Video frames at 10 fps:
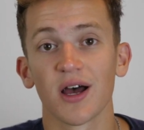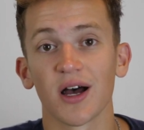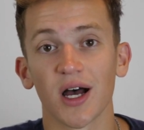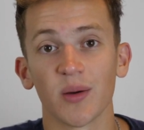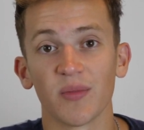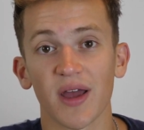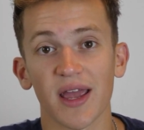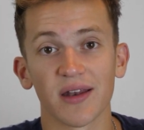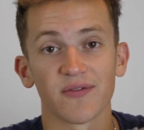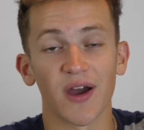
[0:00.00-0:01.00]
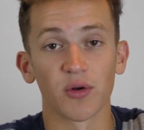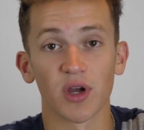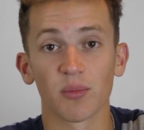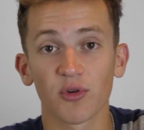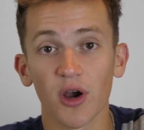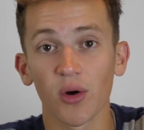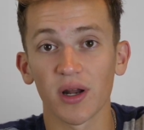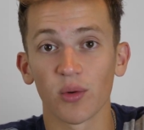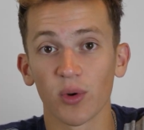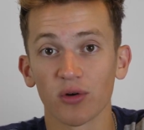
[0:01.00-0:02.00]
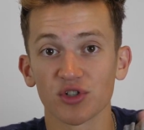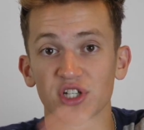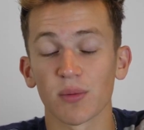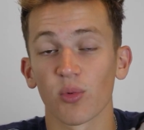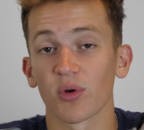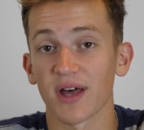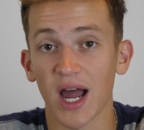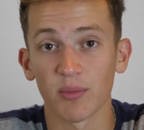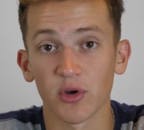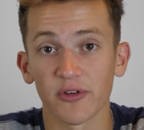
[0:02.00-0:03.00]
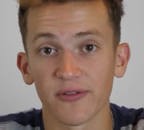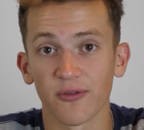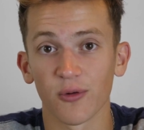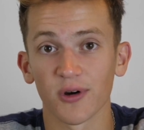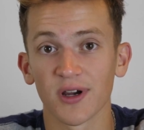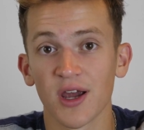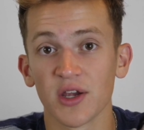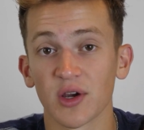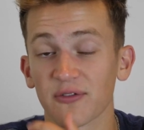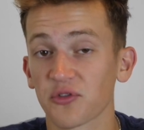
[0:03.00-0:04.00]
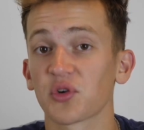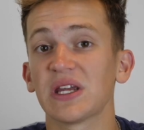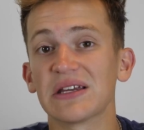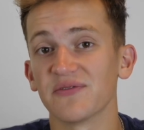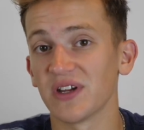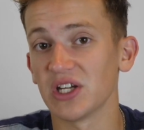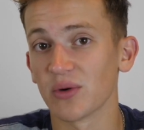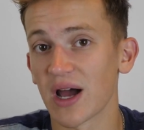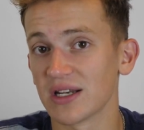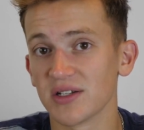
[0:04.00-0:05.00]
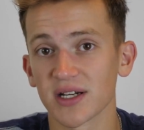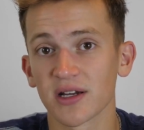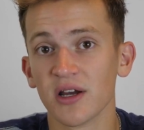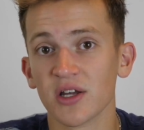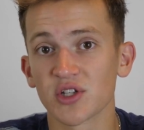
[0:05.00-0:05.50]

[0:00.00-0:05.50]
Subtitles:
and Final Cut Pro, and it will ship with iMovie for your free video editing.